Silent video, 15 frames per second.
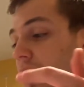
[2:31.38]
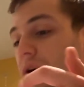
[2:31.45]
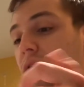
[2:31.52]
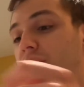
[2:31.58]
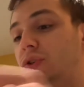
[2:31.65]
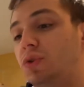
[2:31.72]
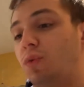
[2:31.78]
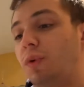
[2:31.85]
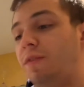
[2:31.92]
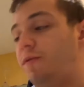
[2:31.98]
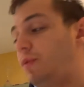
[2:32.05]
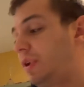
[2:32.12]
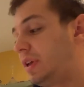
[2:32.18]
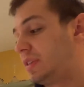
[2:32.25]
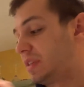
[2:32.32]
So if
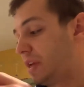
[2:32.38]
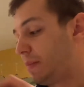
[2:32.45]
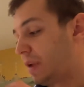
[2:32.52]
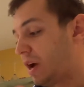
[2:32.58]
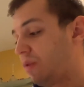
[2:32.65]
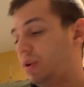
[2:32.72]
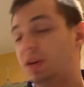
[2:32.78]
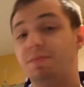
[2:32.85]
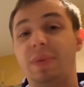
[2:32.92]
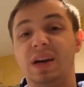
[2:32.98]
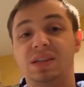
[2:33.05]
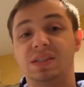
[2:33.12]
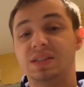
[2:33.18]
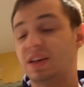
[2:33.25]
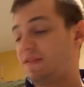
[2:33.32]
we skip counted by
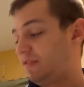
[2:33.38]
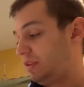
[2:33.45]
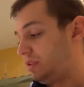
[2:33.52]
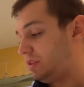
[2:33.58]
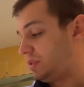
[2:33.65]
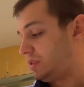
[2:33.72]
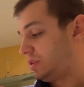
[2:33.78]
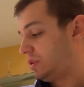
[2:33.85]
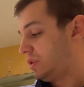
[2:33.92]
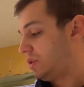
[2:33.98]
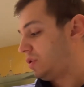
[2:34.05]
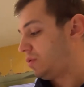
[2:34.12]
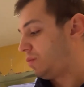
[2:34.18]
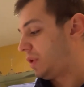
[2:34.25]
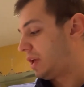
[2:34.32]
7s,
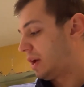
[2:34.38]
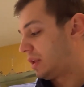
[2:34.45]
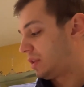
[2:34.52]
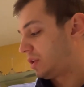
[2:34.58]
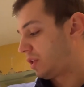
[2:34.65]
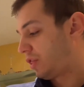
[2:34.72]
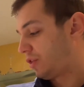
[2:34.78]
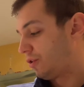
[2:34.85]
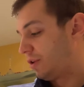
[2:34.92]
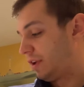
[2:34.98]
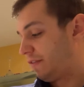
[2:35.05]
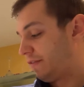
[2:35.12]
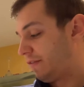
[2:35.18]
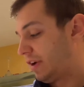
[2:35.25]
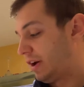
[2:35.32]
we get to
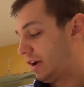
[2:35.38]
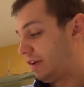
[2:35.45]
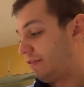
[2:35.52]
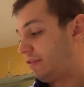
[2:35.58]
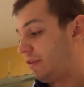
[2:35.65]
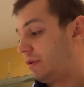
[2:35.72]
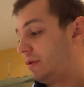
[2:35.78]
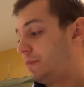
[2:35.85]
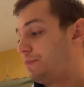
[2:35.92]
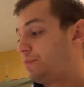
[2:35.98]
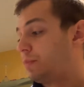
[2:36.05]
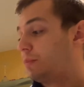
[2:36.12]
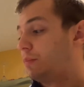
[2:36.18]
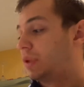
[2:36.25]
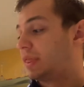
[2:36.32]
35,
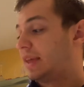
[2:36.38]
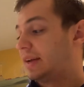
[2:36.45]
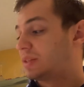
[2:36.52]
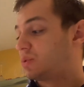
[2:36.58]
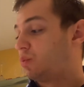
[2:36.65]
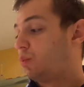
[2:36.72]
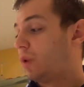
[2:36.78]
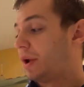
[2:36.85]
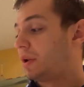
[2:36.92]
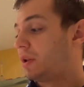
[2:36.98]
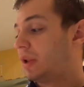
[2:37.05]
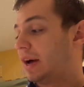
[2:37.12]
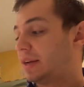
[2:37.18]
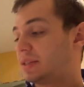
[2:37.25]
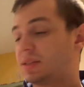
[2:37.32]
but that's one
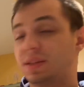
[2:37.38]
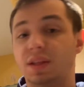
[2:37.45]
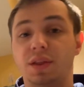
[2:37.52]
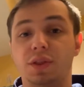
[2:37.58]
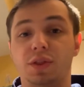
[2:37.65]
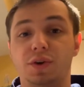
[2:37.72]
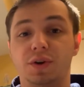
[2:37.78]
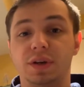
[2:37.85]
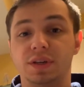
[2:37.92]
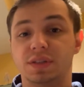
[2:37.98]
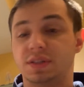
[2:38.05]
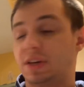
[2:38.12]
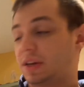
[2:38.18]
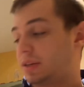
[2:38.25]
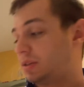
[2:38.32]
less than
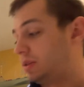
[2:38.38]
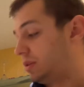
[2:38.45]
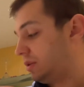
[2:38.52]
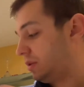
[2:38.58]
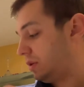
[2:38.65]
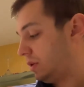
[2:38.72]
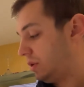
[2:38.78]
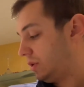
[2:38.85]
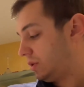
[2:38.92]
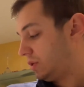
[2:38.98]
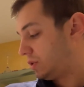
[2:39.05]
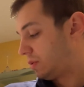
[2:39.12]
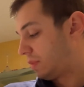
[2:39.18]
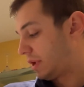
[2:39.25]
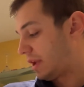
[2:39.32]
36.
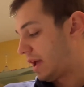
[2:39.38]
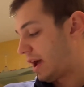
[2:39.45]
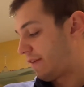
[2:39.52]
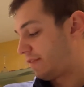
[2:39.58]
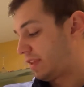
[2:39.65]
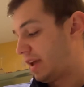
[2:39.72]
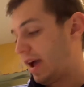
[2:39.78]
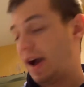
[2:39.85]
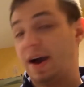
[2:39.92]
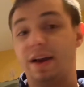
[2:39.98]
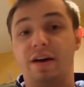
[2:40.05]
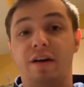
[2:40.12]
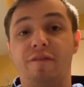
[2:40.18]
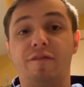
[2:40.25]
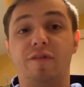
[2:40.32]
So I'm going to have to add
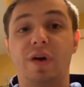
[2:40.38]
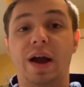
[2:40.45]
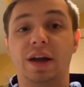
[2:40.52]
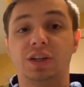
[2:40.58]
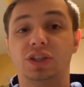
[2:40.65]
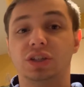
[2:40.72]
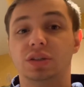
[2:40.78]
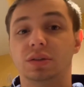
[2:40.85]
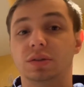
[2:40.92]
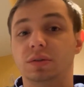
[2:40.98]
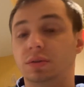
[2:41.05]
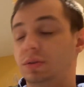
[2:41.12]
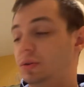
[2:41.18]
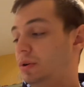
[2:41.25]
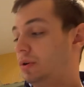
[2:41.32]
a fraction,
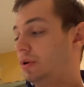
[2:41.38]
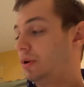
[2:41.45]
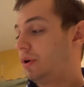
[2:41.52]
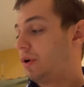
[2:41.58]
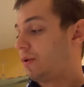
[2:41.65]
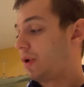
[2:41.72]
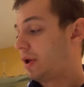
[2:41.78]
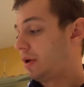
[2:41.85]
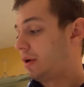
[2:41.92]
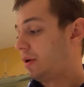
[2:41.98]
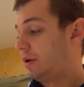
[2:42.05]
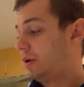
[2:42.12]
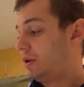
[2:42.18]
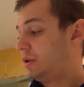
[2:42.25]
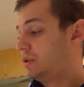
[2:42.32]
right?
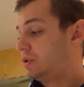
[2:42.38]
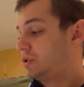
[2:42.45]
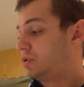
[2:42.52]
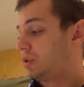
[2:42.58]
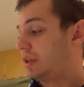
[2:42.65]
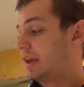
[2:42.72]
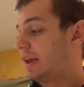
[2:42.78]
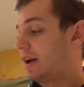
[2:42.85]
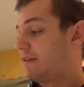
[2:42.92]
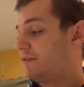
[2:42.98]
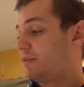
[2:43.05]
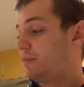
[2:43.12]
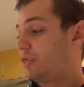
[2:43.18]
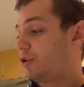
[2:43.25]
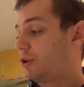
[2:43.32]
So to get
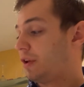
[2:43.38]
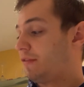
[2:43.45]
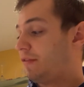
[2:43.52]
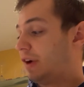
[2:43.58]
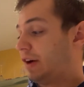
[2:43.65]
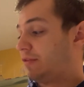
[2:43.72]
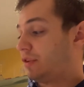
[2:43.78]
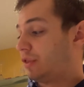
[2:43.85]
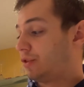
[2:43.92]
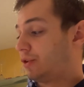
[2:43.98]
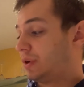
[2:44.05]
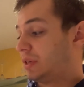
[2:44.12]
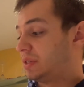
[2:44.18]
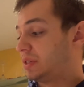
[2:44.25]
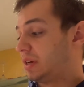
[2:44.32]
from 35 to
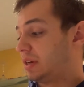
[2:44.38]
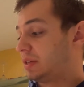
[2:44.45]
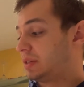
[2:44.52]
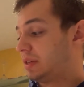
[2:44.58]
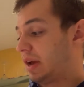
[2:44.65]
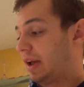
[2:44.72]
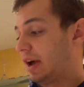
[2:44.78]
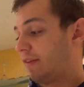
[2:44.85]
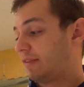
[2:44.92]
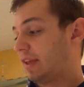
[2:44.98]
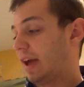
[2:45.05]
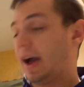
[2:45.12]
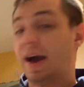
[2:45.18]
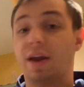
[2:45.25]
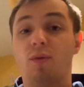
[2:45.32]
36, I have
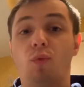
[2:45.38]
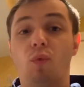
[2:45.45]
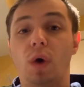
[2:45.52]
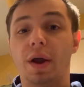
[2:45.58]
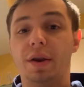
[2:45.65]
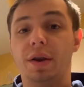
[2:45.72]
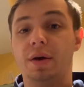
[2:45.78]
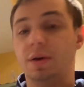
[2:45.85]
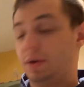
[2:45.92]
to add 1.